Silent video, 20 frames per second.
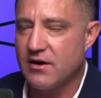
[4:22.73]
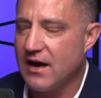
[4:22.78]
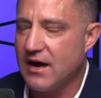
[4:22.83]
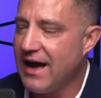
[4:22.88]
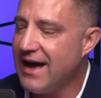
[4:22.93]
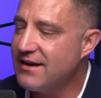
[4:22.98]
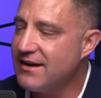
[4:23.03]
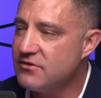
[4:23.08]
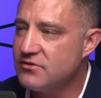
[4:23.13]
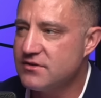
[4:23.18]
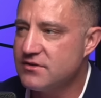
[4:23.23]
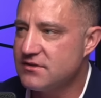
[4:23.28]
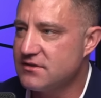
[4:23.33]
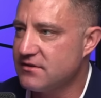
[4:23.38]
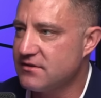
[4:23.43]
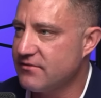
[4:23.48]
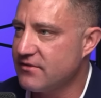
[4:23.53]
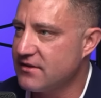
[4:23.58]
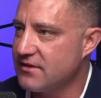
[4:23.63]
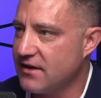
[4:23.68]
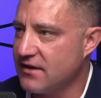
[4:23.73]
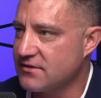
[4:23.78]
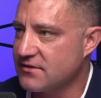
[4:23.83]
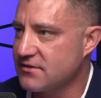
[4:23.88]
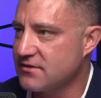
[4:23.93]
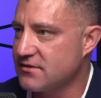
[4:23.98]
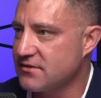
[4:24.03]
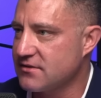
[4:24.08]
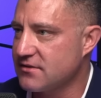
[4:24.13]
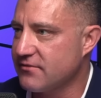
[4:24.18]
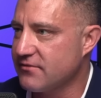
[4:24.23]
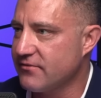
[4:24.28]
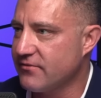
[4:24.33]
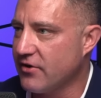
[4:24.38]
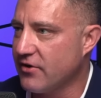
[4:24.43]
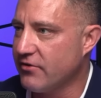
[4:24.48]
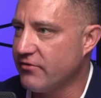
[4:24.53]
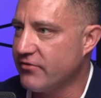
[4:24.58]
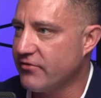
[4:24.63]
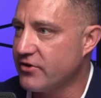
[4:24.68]
hundreds of thousands of
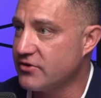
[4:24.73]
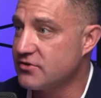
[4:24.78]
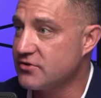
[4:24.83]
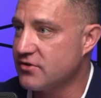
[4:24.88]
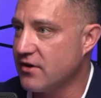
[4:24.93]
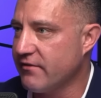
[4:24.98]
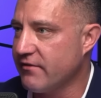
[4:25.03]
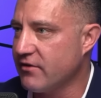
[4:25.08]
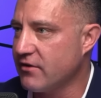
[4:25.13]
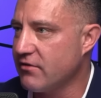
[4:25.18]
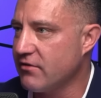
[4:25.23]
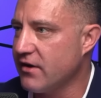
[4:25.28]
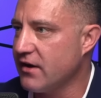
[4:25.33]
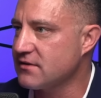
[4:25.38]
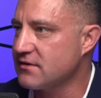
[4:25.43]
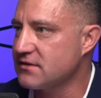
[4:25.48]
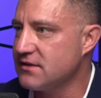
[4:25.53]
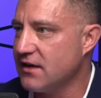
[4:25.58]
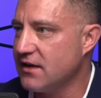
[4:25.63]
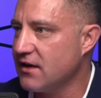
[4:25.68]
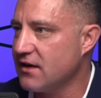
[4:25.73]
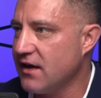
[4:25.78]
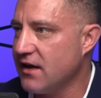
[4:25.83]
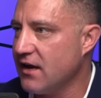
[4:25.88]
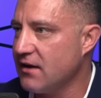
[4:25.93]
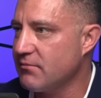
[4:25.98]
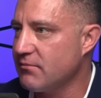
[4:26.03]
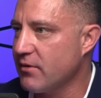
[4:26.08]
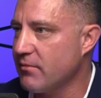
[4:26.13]
Volvos driving around secondhand.